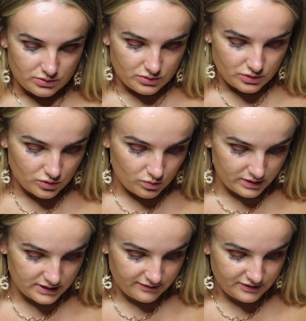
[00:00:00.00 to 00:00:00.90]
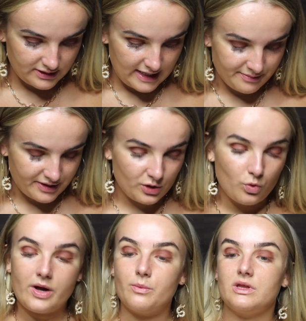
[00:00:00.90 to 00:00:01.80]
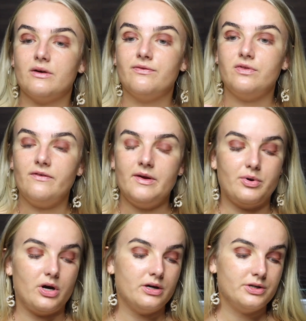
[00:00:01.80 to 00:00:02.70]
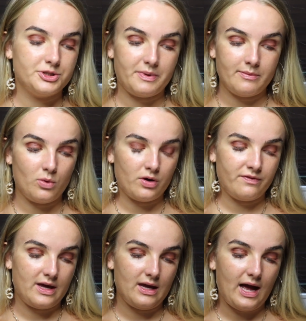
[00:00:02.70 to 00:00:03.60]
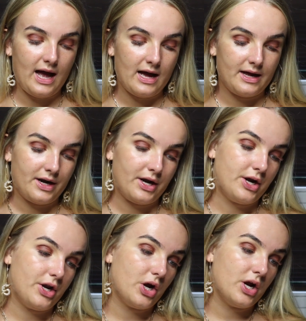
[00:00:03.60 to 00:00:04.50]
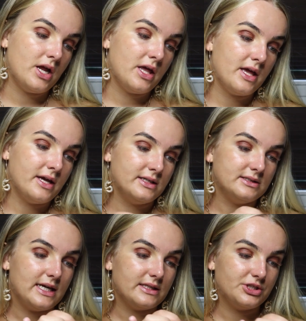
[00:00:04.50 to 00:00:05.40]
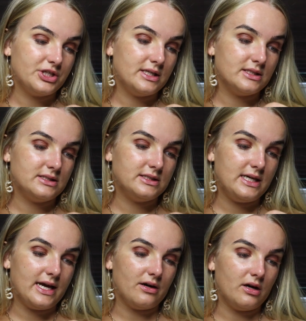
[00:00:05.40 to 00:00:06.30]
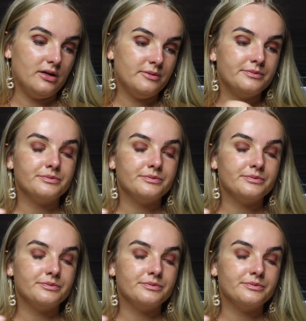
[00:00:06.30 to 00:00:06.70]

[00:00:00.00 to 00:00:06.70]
So once I've done that, I'm going to go in with a fluffy brush by Morphe and take the shade Sienna.